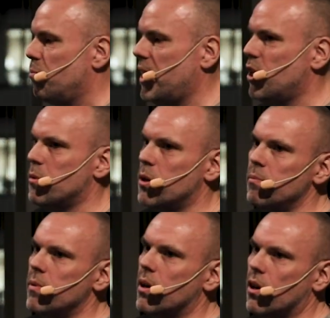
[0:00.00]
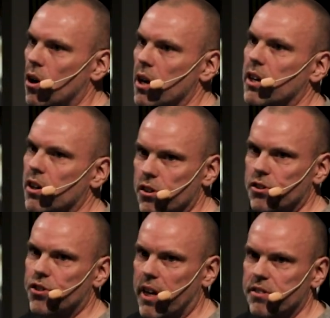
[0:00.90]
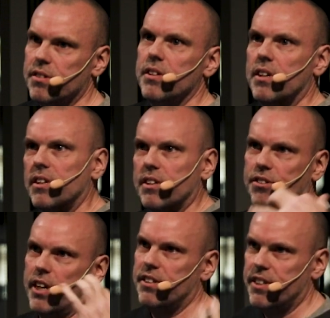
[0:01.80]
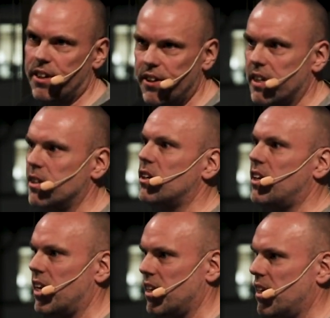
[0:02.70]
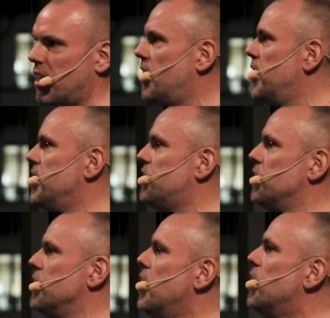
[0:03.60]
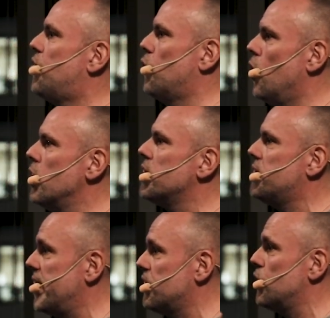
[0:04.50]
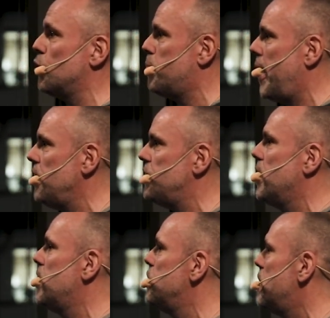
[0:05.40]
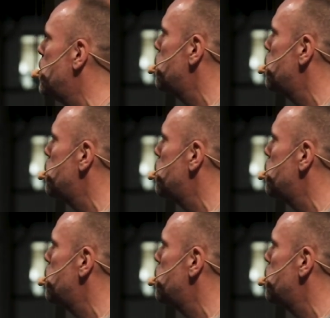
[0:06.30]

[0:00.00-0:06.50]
minimum color contrast criterion, is for all the text on the page, including the